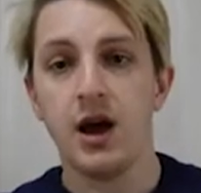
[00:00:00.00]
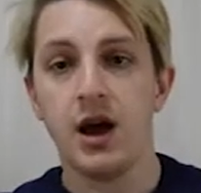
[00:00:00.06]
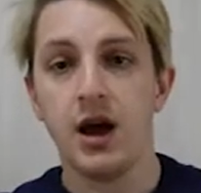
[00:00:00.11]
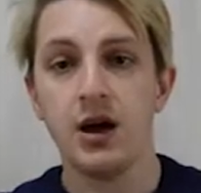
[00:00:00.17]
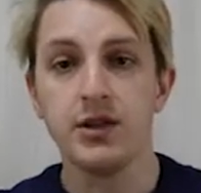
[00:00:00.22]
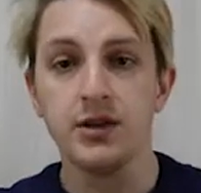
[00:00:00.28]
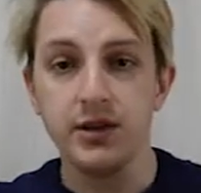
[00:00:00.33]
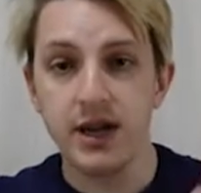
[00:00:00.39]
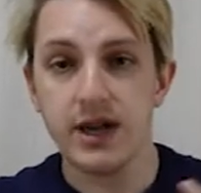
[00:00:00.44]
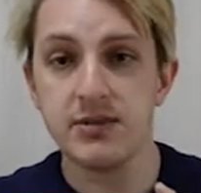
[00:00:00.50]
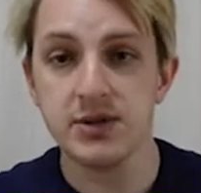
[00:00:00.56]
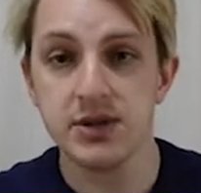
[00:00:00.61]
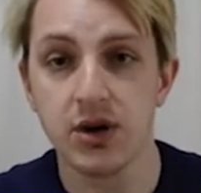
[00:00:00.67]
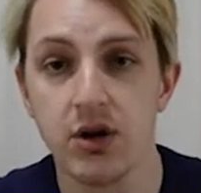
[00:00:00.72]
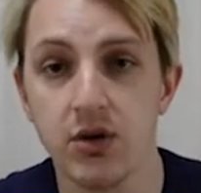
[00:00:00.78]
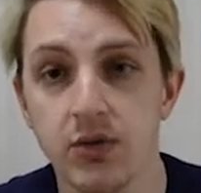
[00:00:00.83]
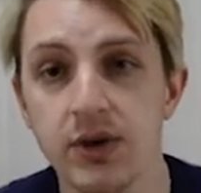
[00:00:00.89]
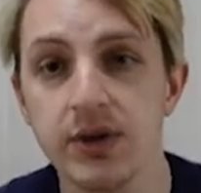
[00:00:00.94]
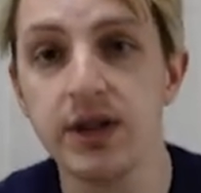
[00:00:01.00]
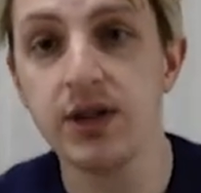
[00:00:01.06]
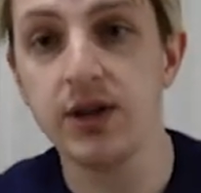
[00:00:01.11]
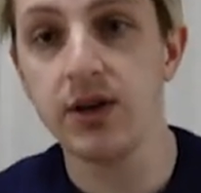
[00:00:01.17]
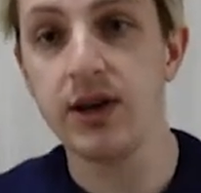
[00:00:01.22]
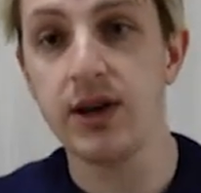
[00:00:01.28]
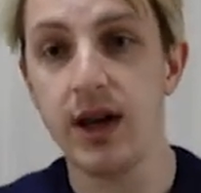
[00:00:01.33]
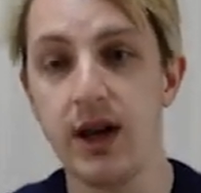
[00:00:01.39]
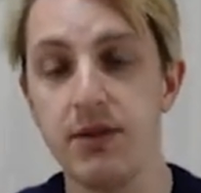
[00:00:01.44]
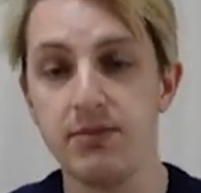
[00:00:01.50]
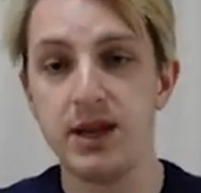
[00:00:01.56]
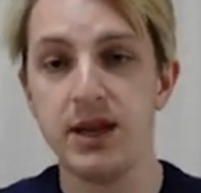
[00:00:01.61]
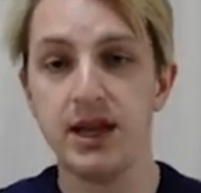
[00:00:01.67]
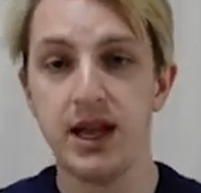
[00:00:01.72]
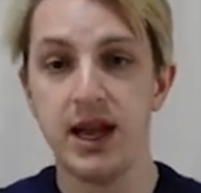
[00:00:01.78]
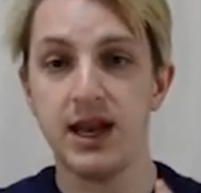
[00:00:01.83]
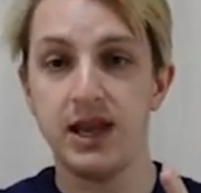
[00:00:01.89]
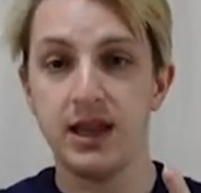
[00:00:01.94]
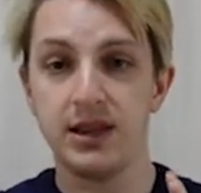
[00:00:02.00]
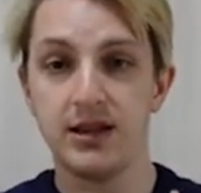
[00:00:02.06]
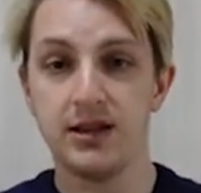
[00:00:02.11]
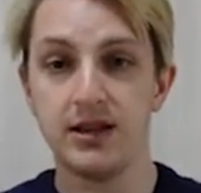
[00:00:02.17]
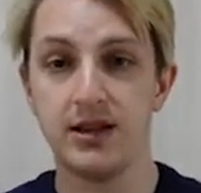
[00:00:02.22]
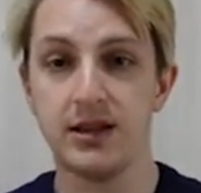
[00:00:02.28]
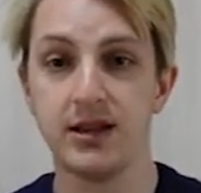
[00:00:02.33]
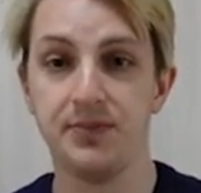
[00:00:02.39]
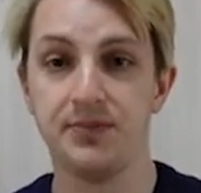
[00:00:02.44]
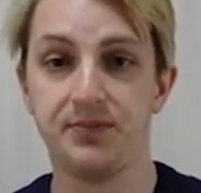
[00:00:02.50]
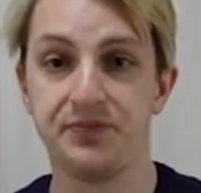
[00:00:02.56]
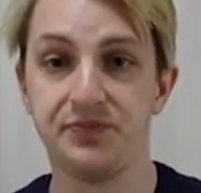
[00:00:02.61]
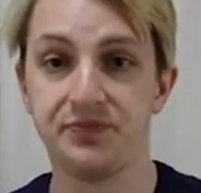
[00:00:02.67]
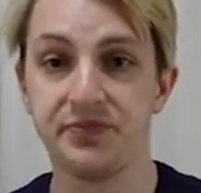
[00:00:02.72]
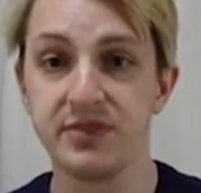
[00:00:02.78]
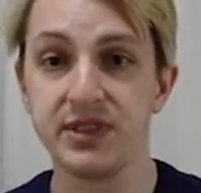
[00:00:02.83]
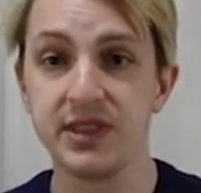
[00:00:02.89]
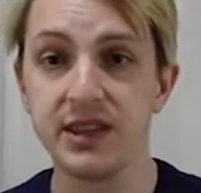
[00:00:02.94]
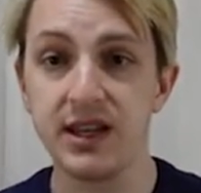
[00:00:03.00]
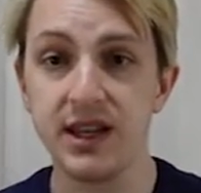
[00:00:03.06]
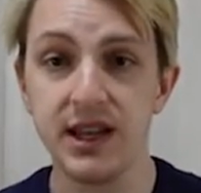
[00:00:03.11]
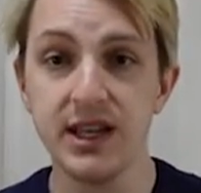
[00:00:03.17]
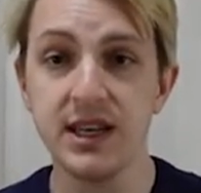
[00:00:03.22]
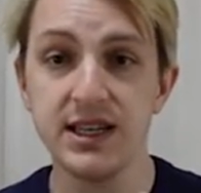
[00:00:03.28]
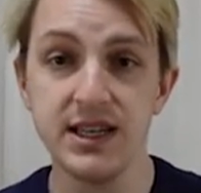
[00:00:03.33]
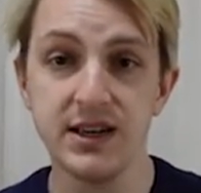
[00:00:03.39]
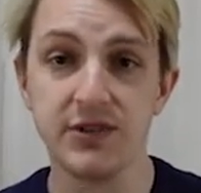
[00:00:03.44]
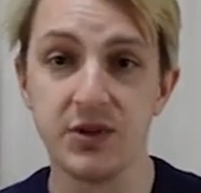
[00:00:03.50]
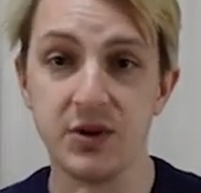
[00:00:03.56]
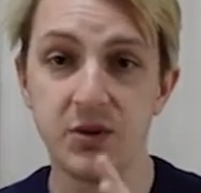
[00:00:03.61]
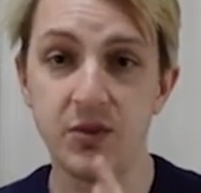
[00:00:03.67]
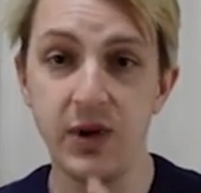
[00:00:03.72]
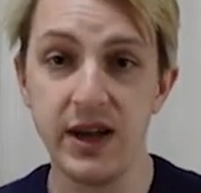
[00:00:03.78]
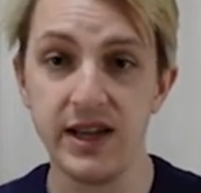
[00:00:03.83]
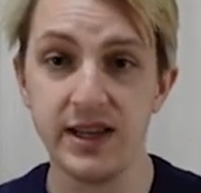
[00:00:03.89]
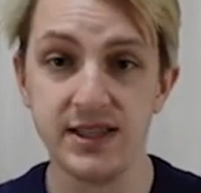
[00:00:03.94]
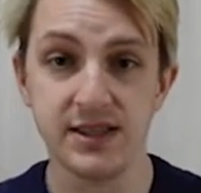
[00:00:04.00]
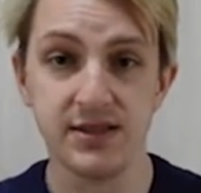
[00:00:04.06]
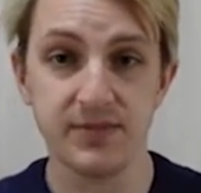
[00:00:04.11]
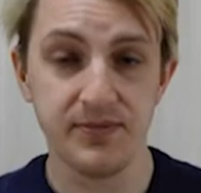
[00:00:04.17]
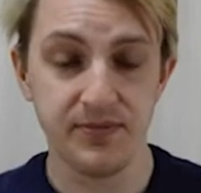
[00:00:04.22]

Other games are really good at mitigating the luck in different ways.